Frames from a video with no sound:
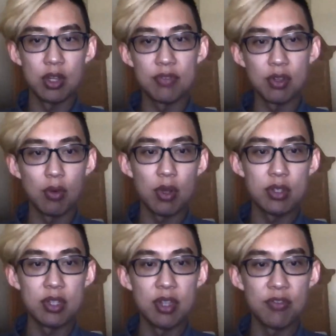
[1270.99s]
If so,
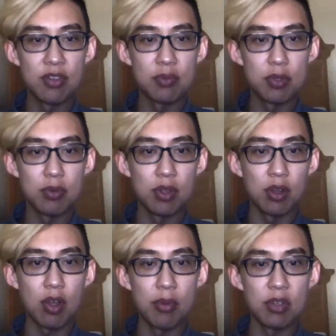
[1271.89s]
what's the difference between the
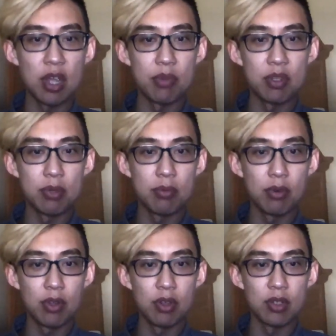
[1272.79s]
common Japanese people
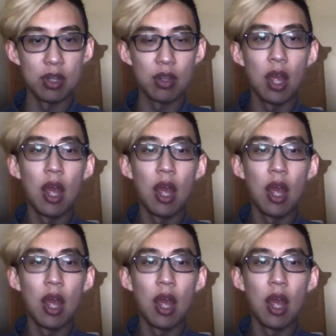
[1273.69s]
are using?